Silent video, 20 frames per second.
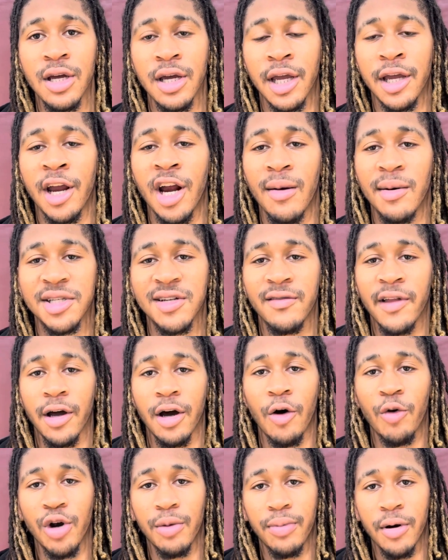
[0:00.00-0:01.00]
carry myself like an
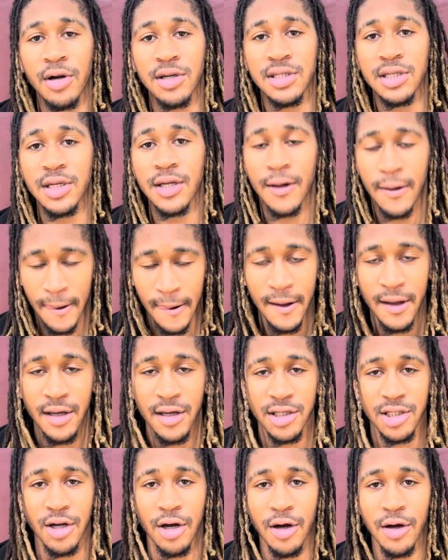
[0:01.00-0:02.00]
older person.
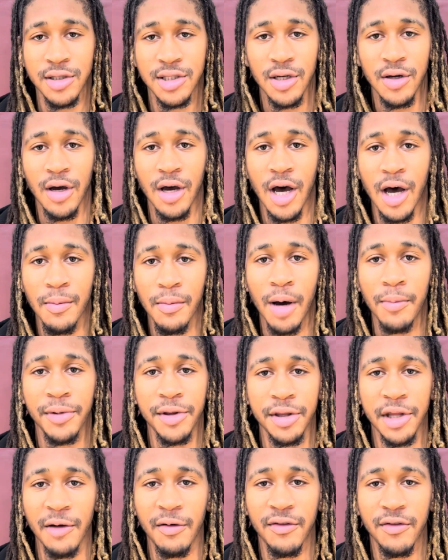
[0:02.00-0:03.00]
So I'm
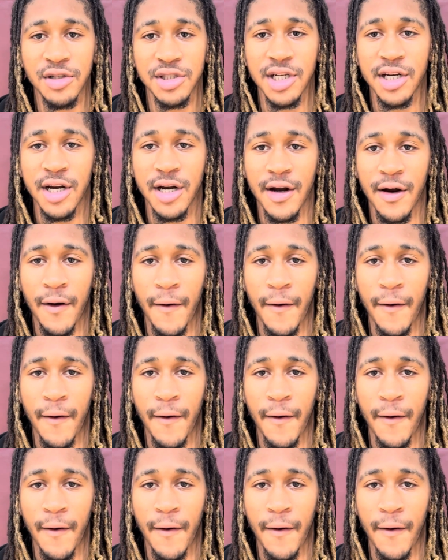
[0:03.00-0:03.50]
thankful for Jared.